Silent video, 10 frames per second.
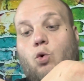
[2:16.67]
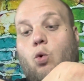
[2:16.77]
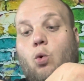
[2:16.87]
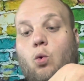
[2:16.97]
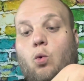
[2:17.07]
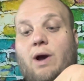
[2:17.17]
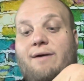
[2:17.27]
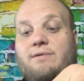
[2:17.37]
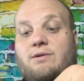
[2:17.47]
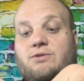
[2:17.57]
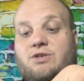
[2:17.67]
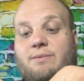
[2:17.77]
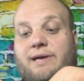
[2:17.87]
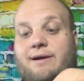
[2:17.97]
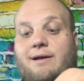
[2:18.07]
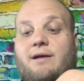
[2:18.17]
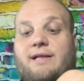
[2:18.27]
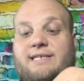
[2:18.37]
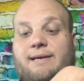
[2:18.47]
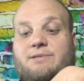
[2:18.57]
Ooh, having a little trouble here. Oh,
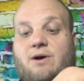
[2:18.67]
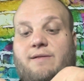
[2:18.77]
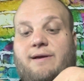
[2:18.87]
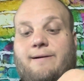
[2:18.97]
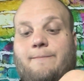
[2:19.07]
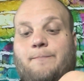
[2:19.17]
that tape's on there.